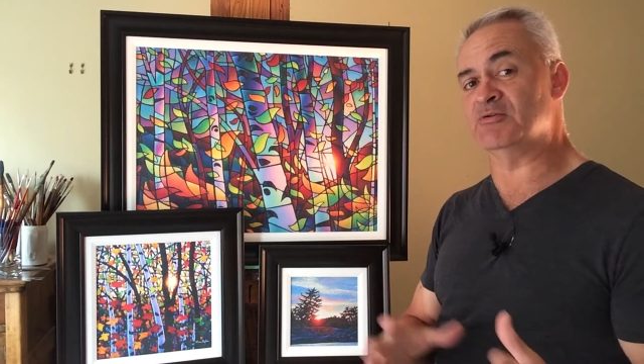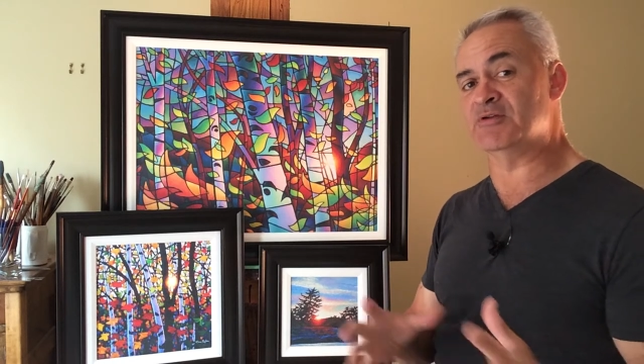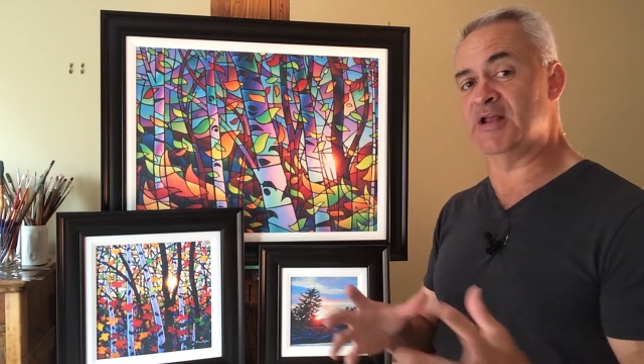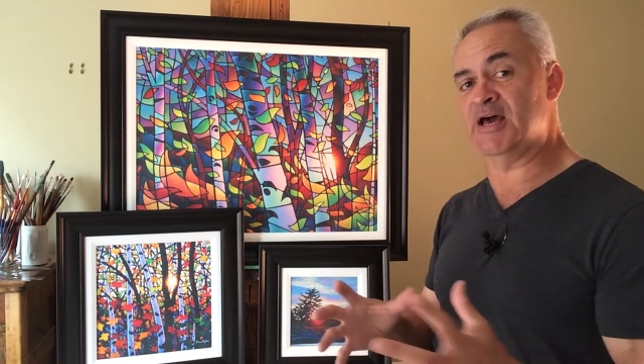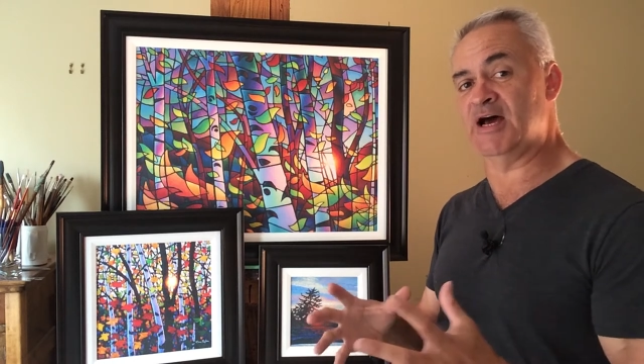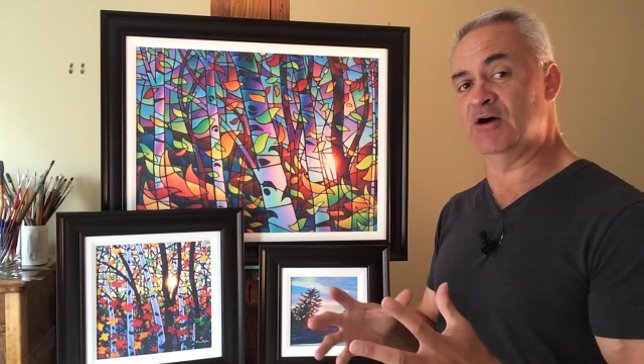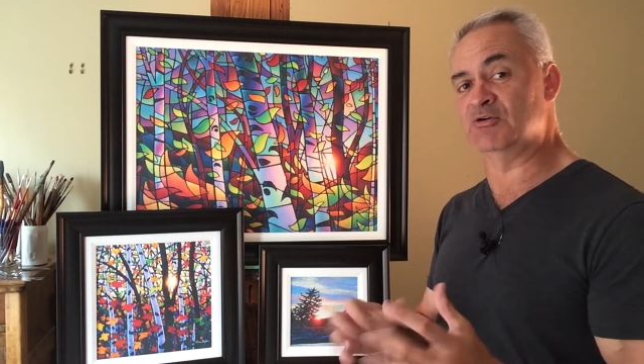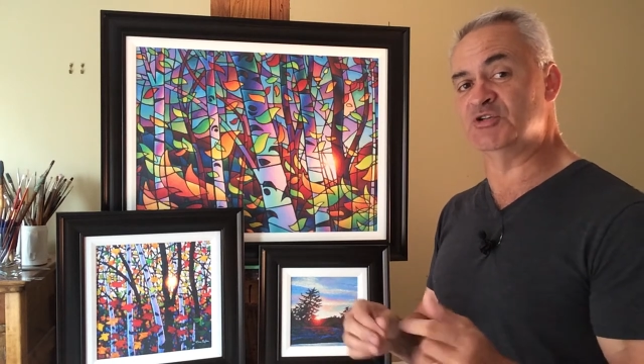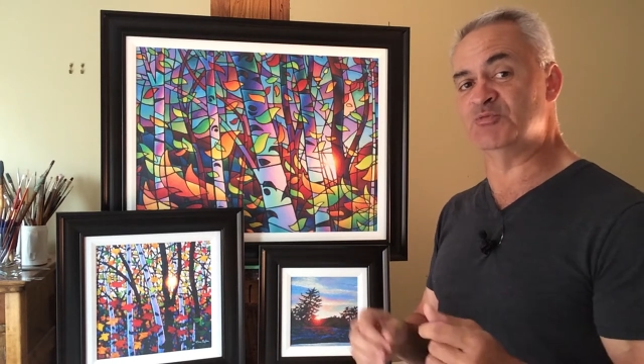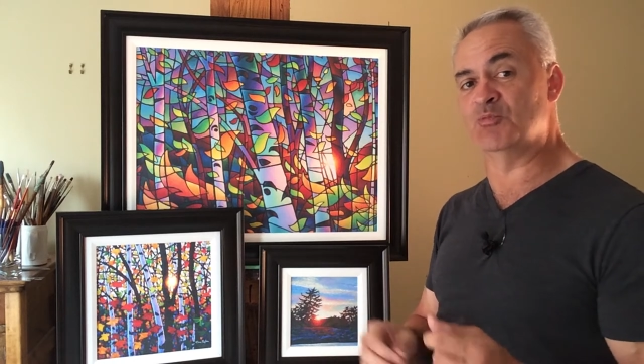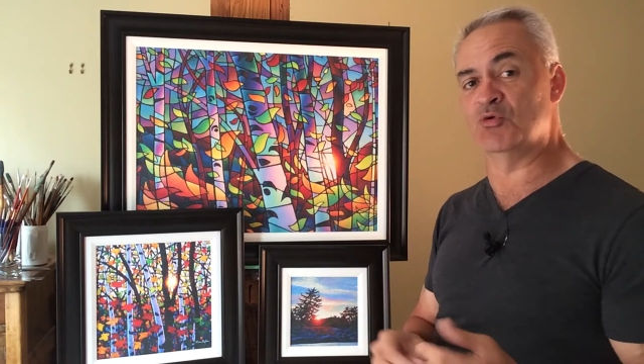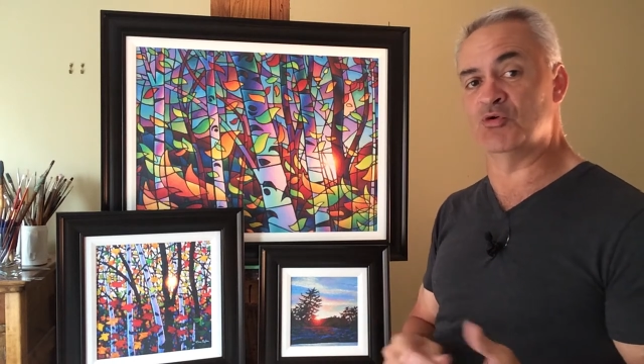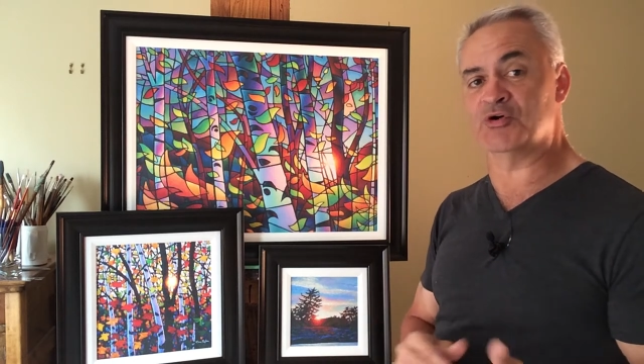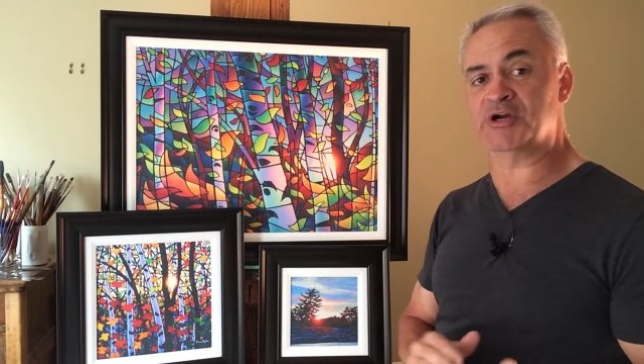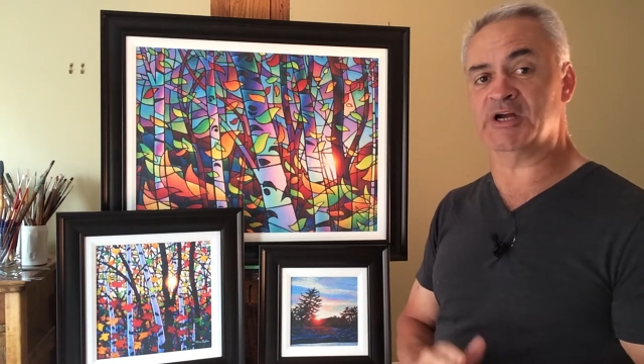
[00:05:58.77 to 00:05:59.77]
now is
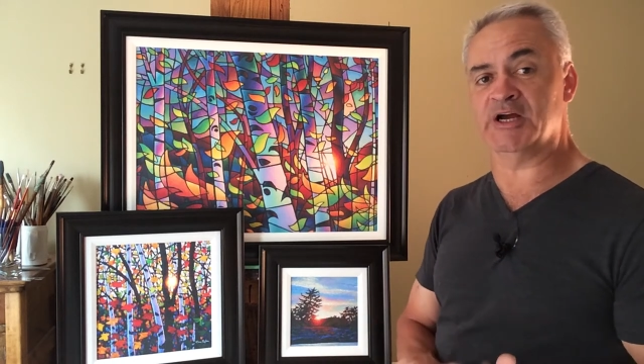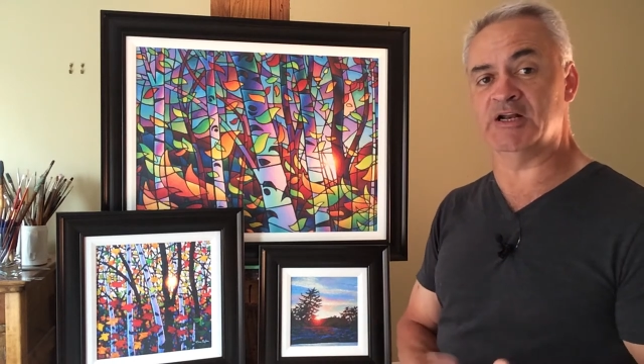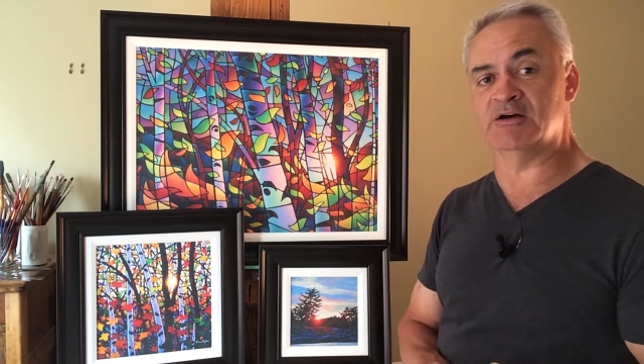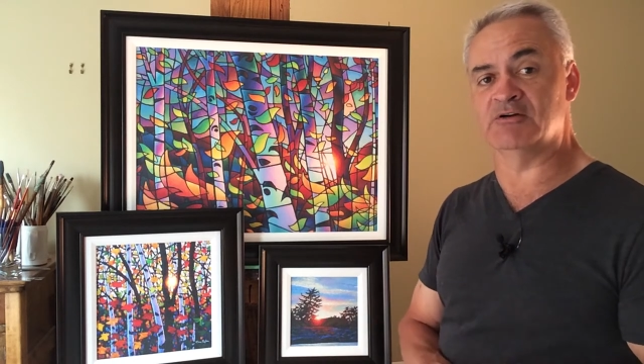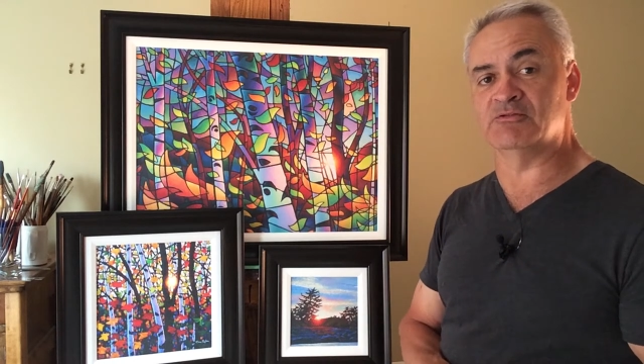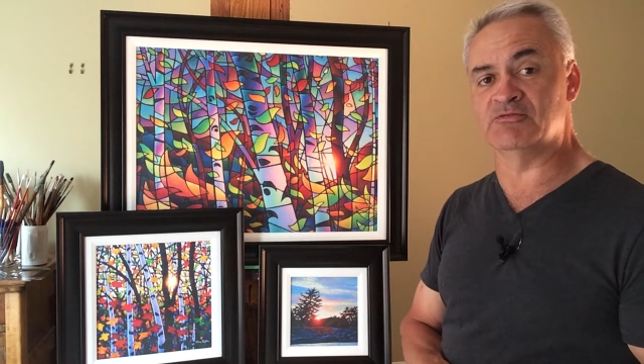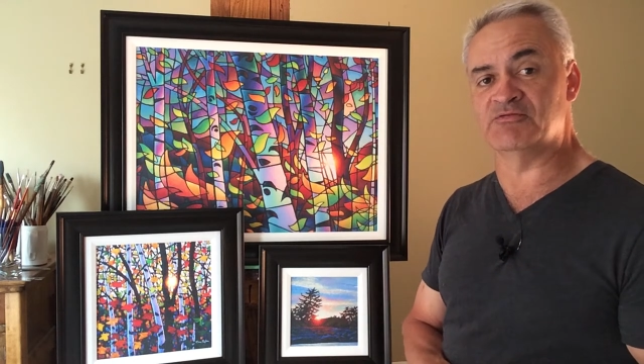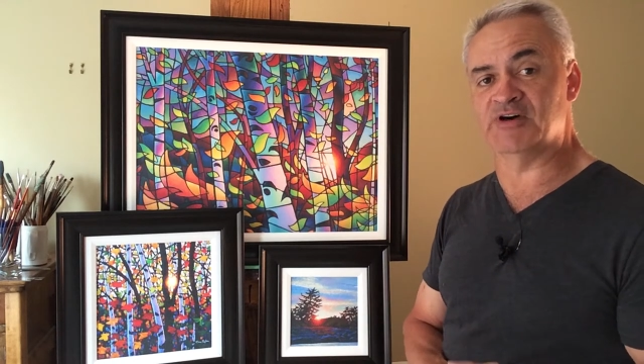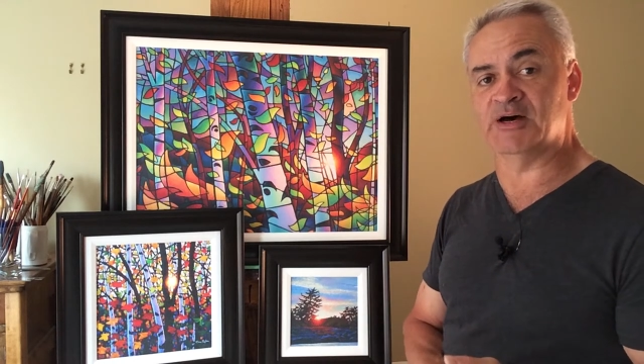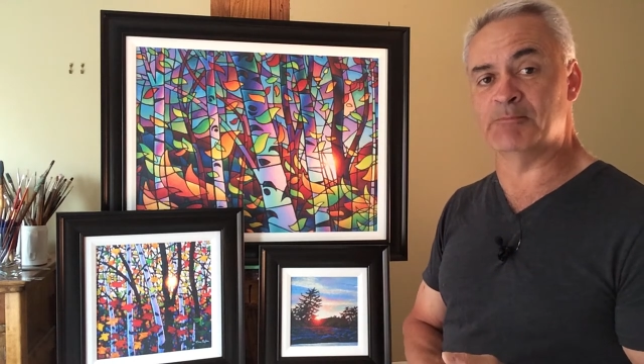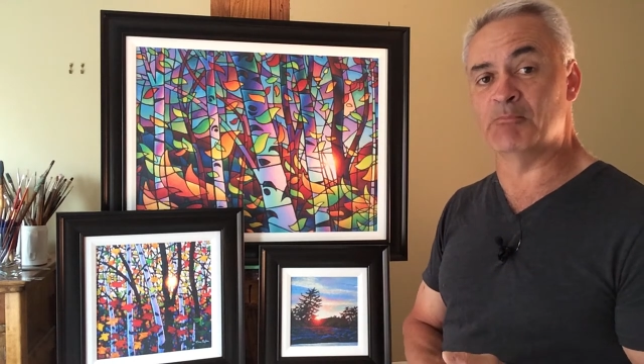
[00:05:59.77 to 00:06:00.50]
more kind of uh,